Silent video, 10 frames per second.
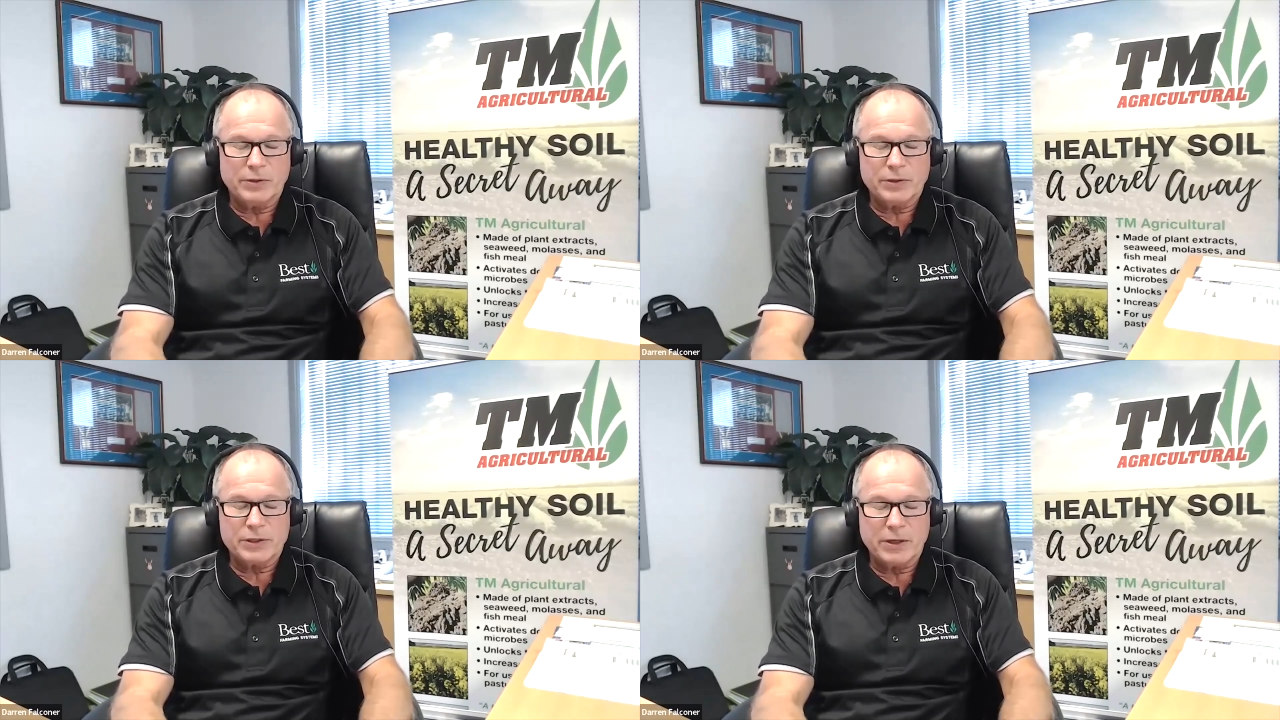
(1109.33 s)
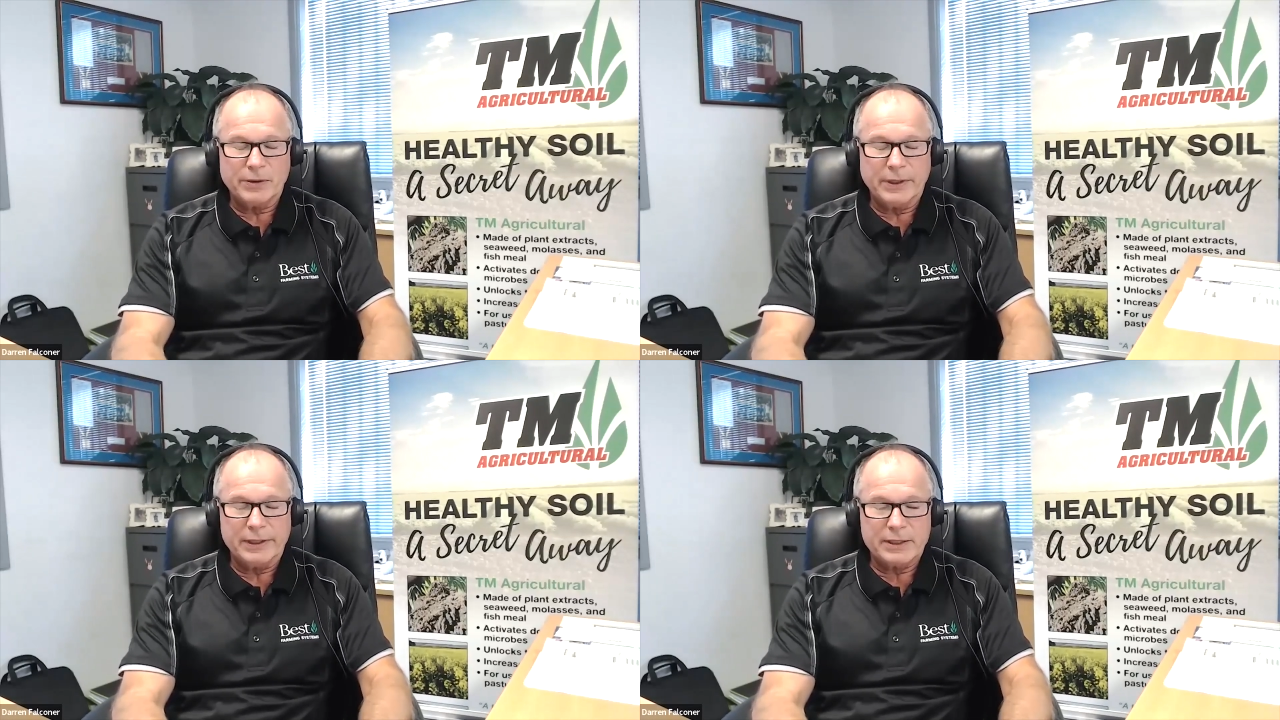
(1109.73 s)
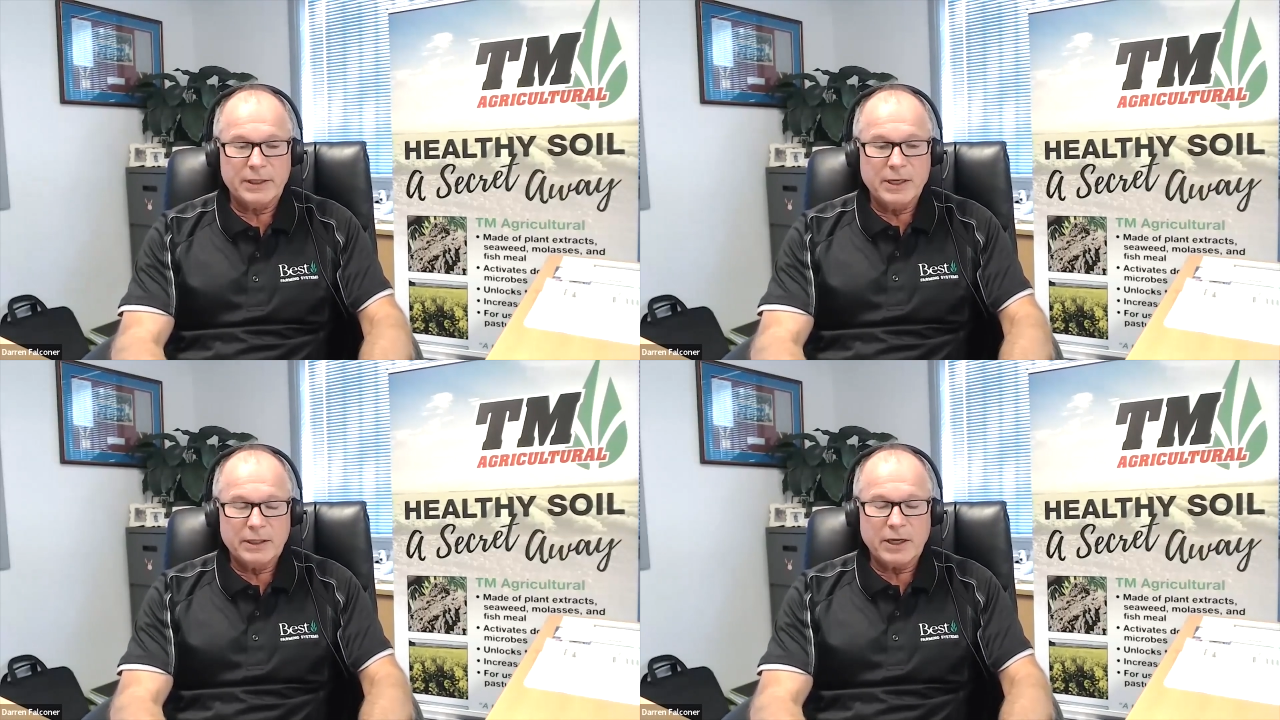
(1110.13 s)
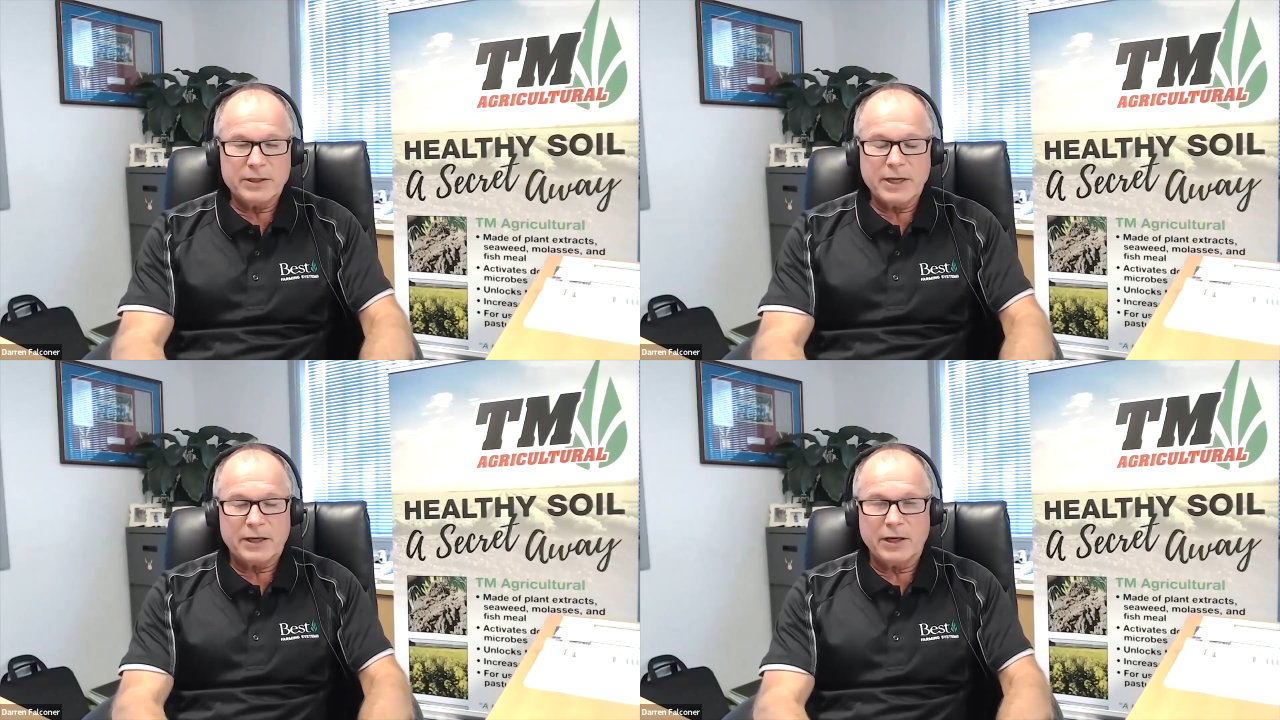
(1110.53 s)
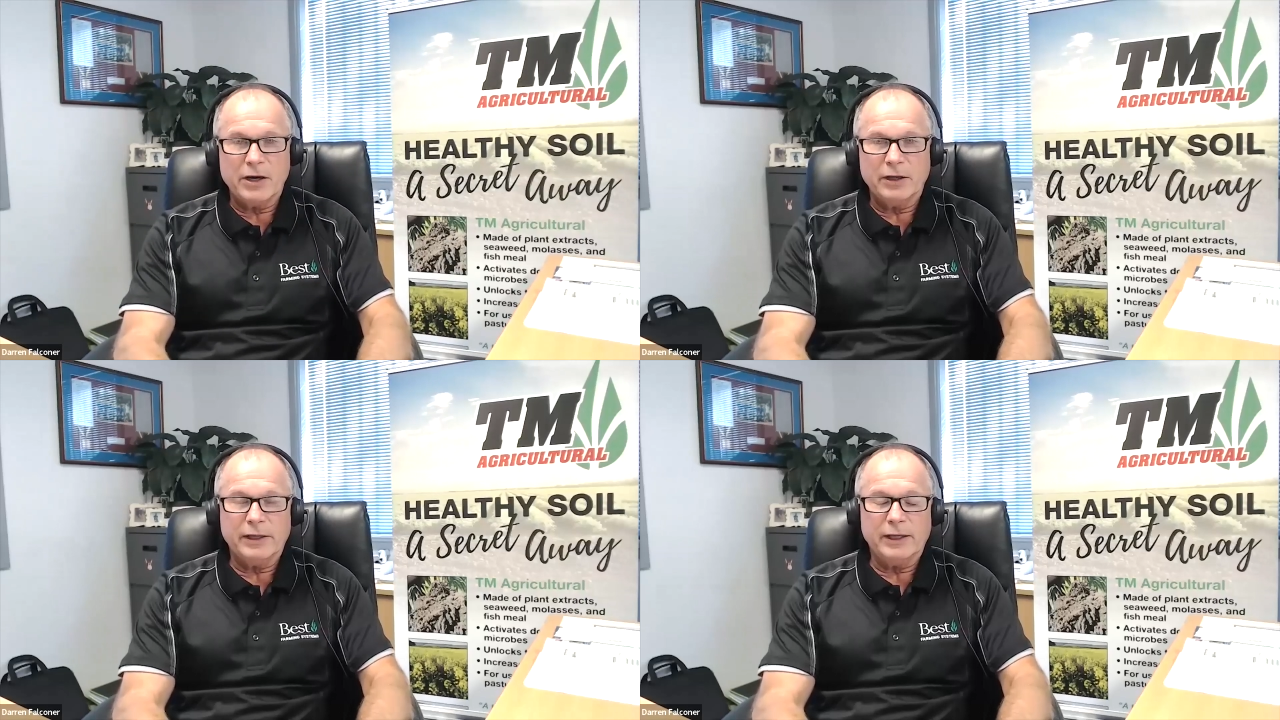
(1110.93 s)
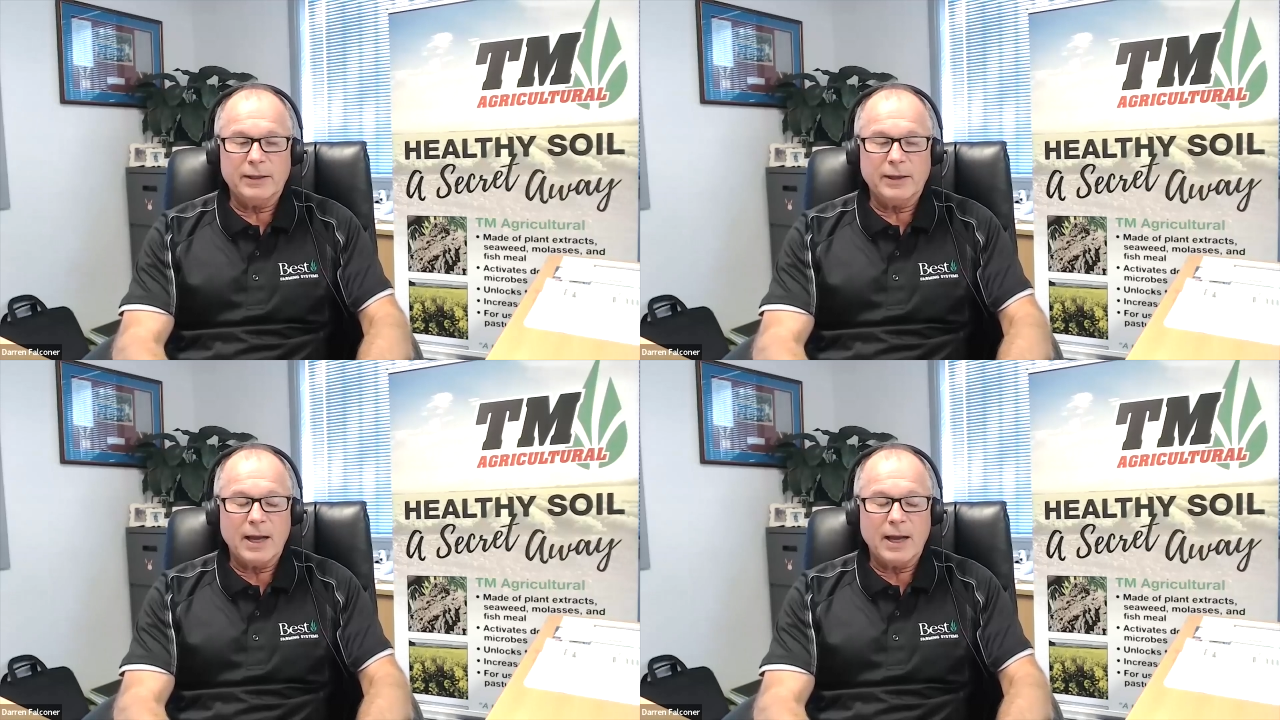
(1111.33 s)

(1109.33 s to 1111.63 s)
So it goes out at only